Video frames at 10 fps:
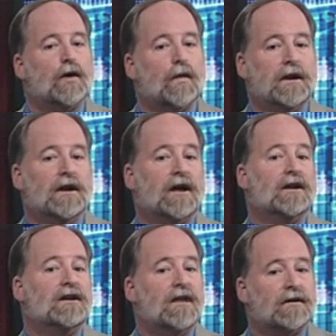written on
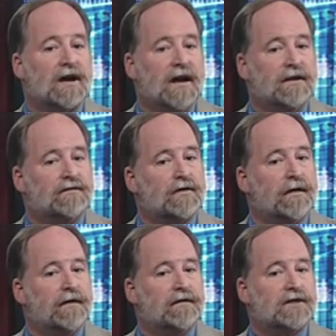another kind of
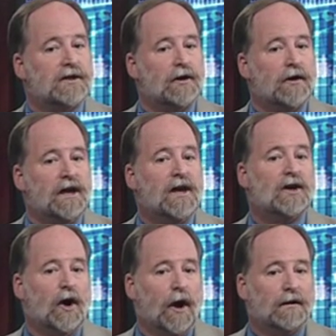derivative security
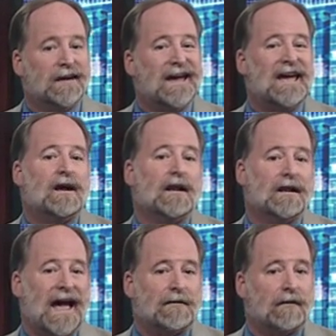called a
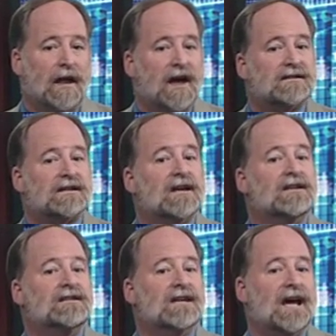collateralized
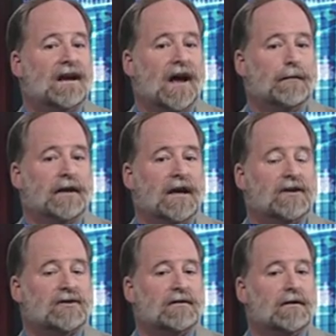debt
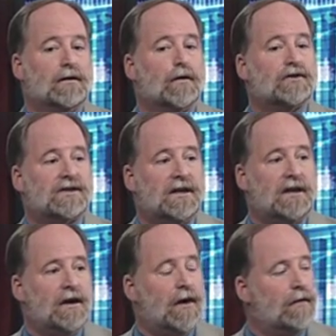obligation, or
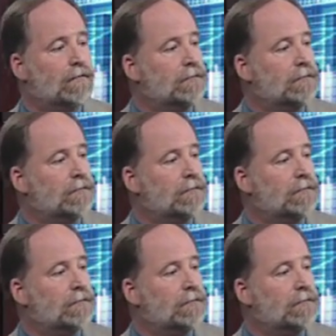CDO.